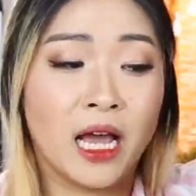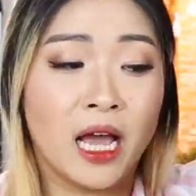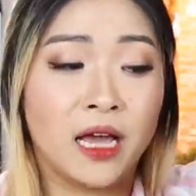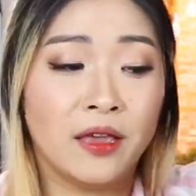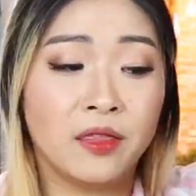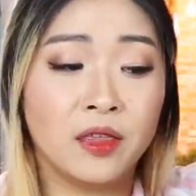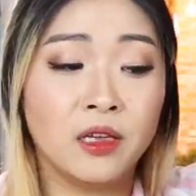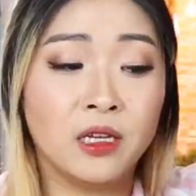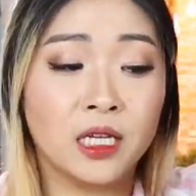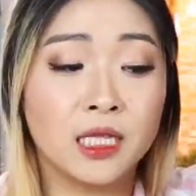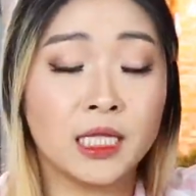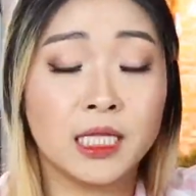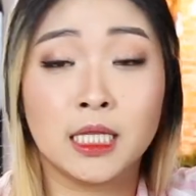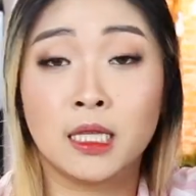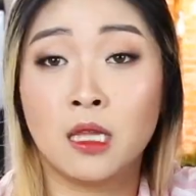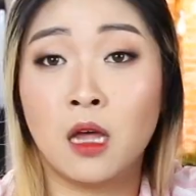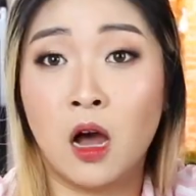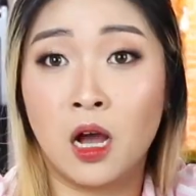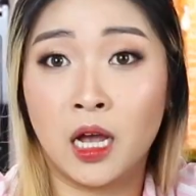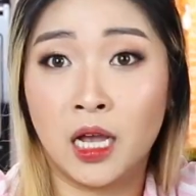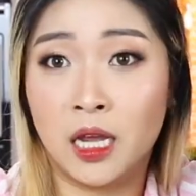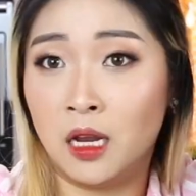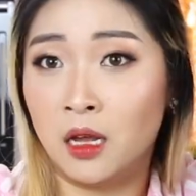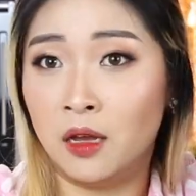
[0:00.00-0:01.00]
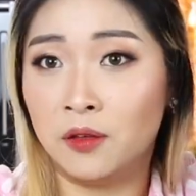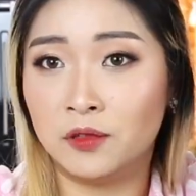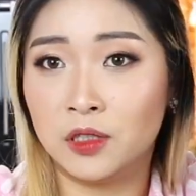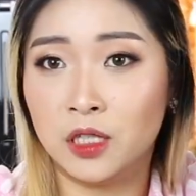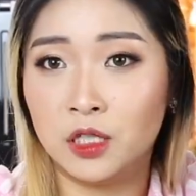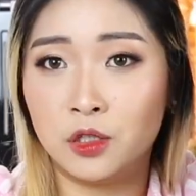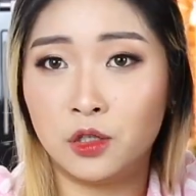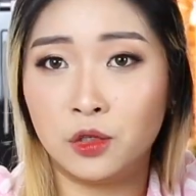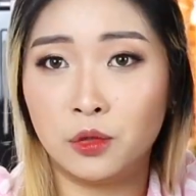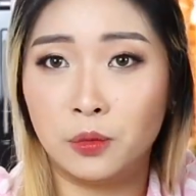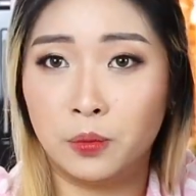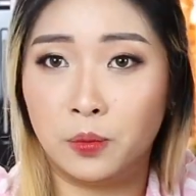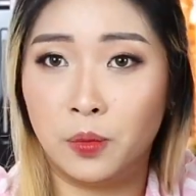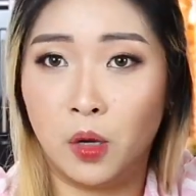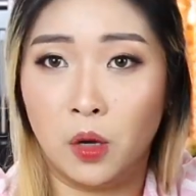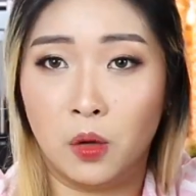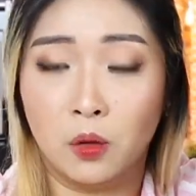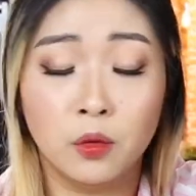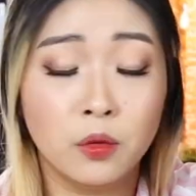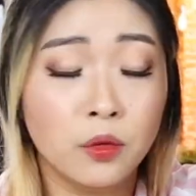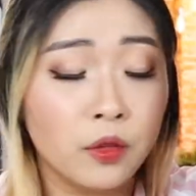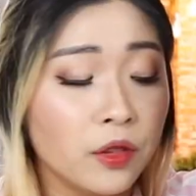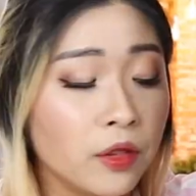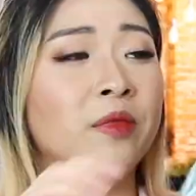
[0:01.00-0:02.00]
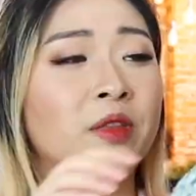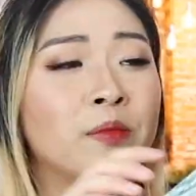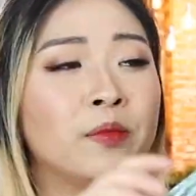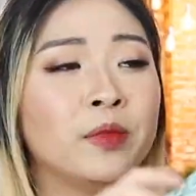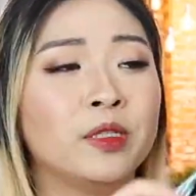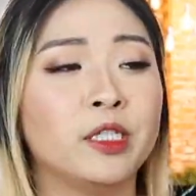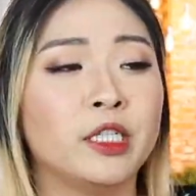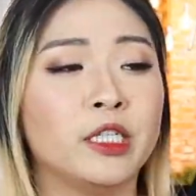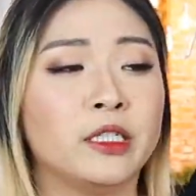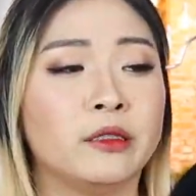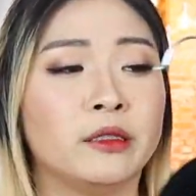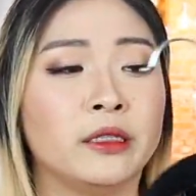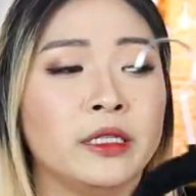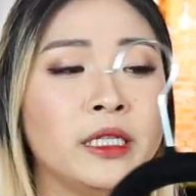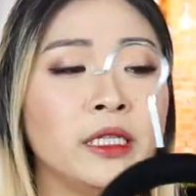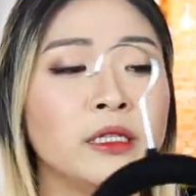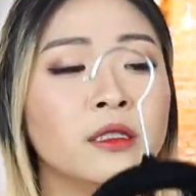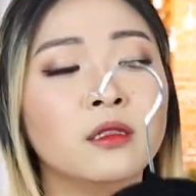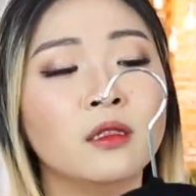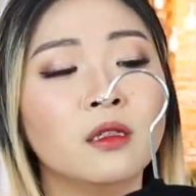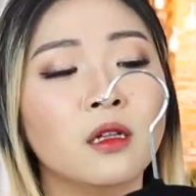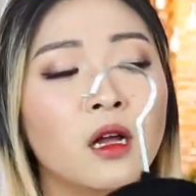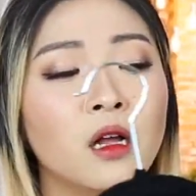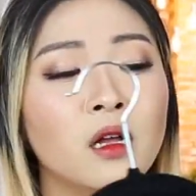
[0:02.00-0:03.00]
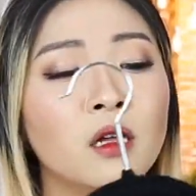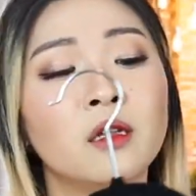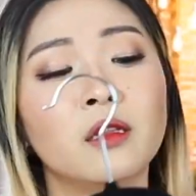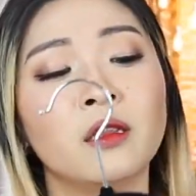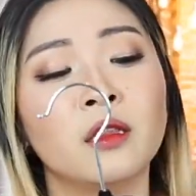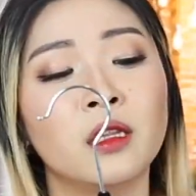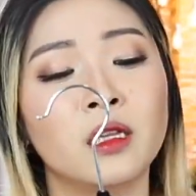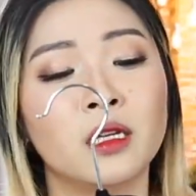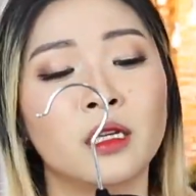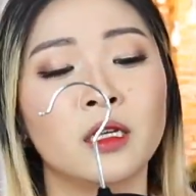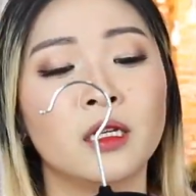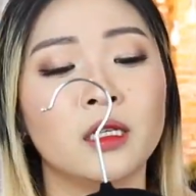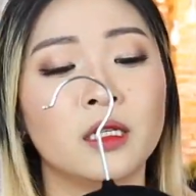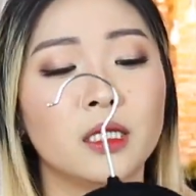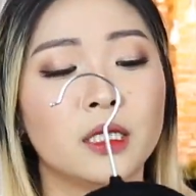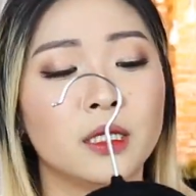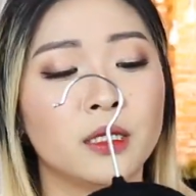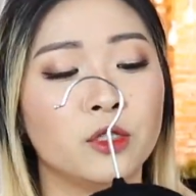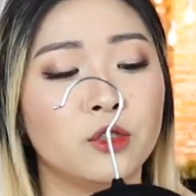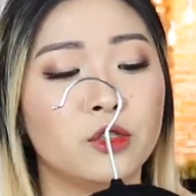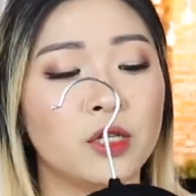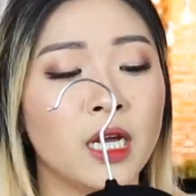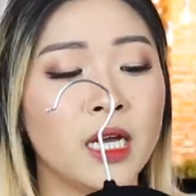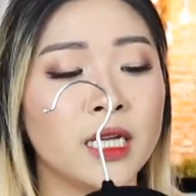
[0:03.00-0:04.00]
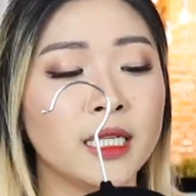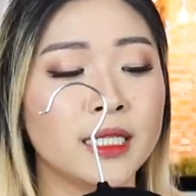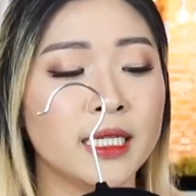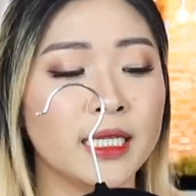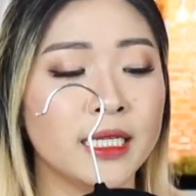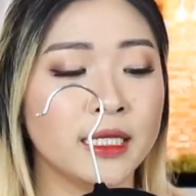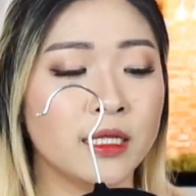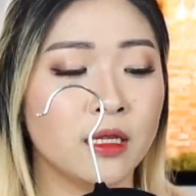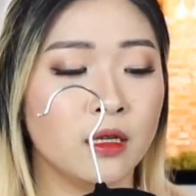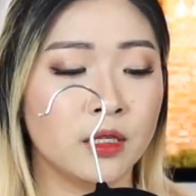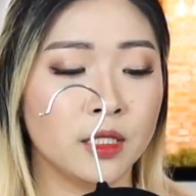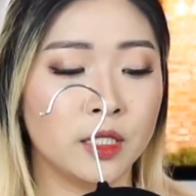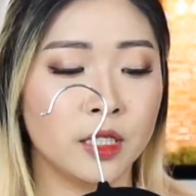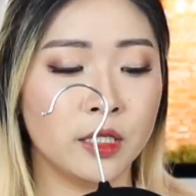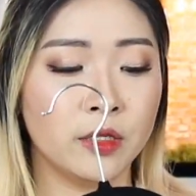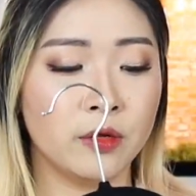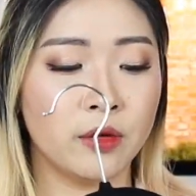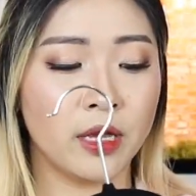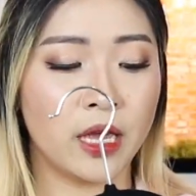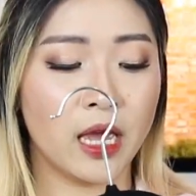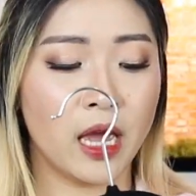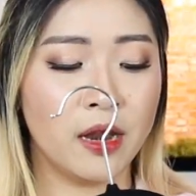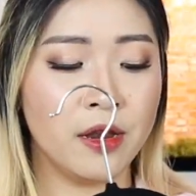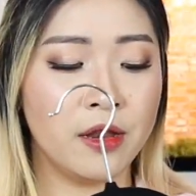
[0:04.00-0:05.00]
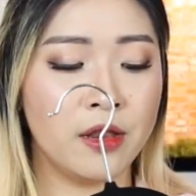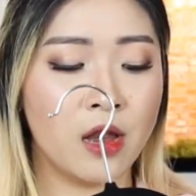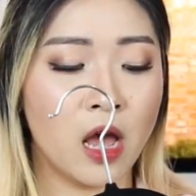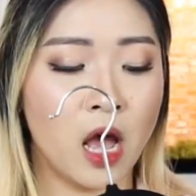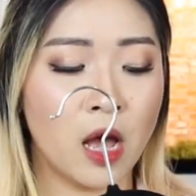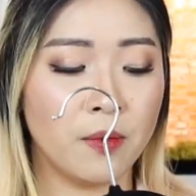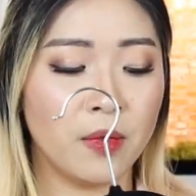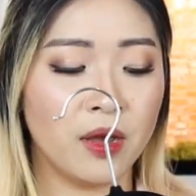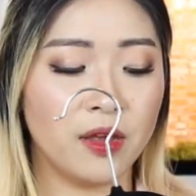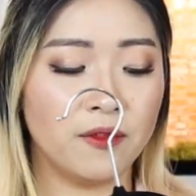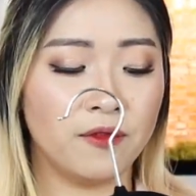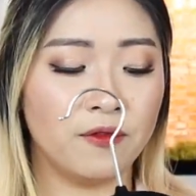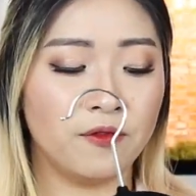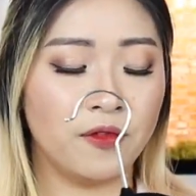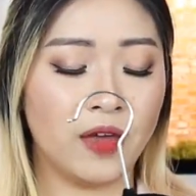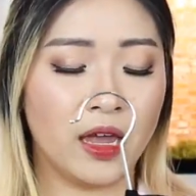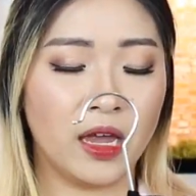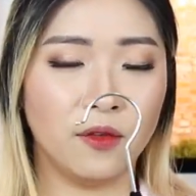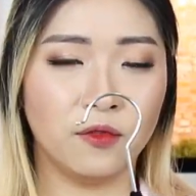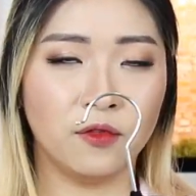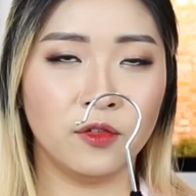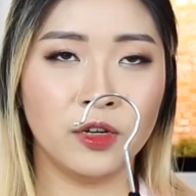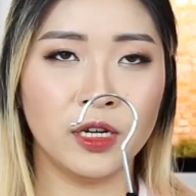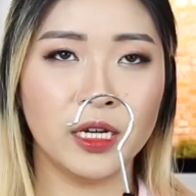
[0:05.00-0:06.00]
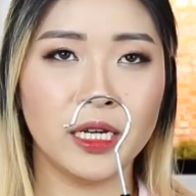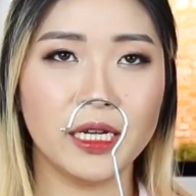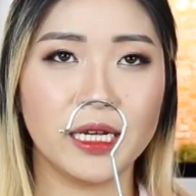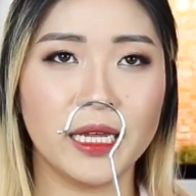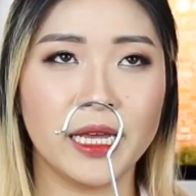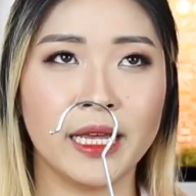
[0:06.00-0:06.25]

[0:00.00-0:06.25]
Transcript: I think it's long enough to do both. The material on this dress is also, again, not my favorite.